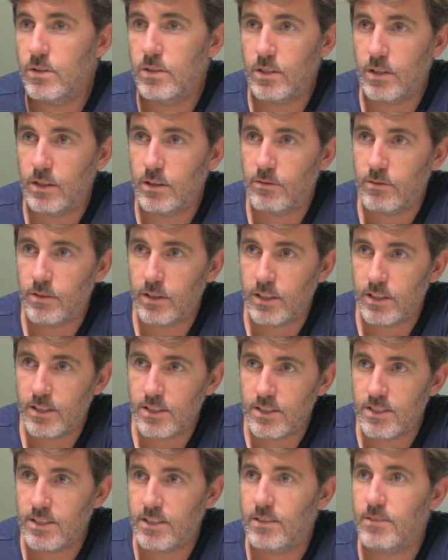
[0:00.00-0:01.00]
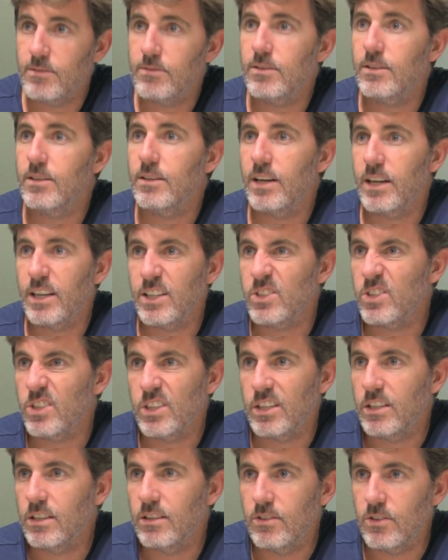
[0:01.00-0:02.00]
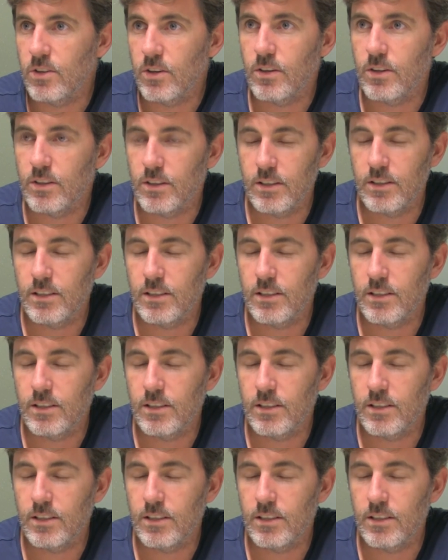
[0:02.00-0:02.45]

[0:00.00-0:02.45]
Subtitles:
delivering this stuff that actually you don't.